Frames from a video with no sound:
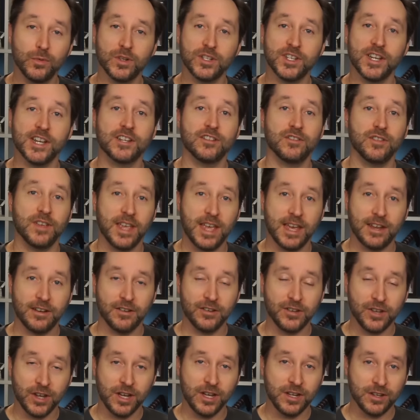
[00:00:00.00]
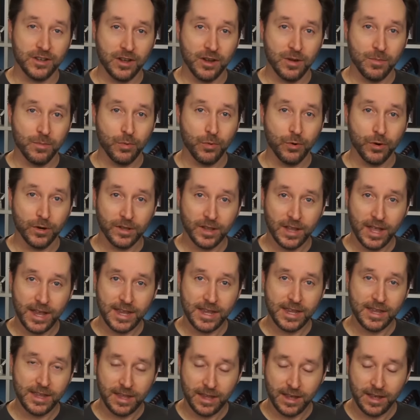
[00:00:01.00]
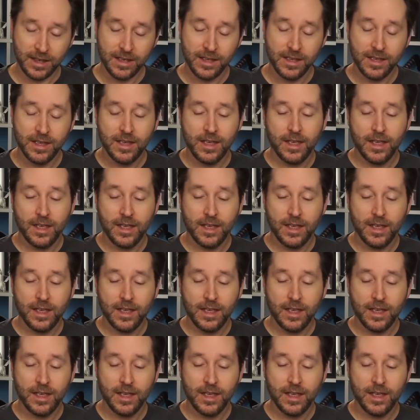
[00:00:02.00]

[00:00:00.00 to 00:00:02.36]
which actually had a dog on board, Laika,